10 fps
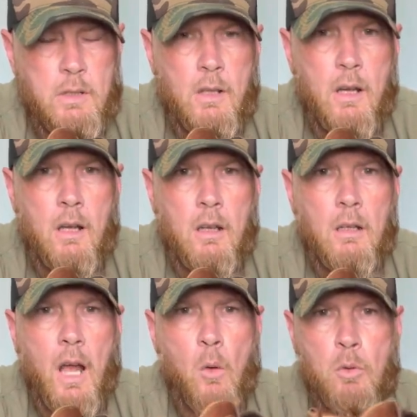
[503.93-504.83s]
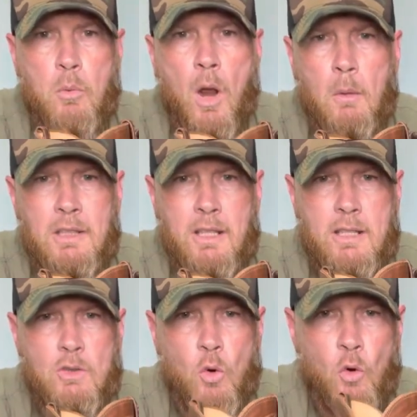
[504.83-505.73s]
I would probably
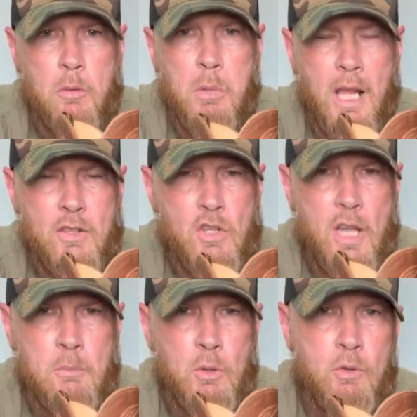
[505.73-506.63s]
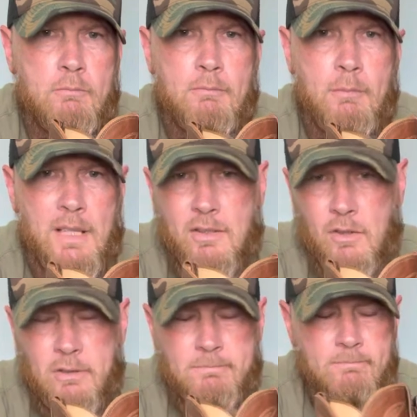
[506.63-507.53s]
lean toward the blackjack boot based
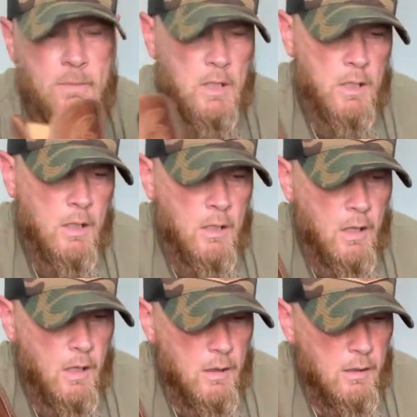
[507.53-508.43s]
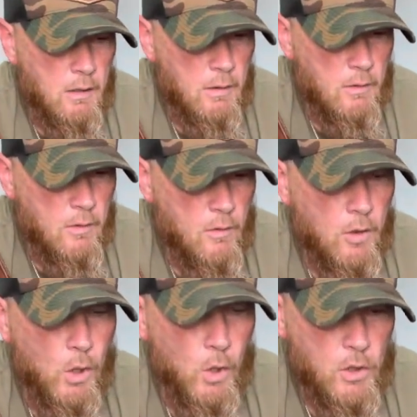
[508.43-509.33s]
on the
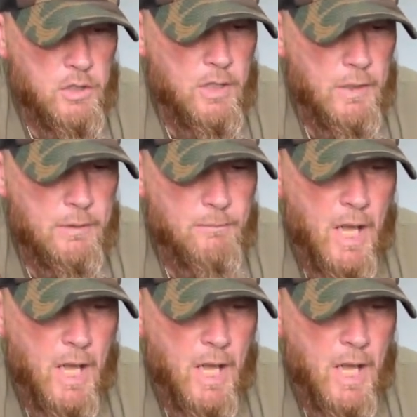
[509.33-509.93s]
looks of it.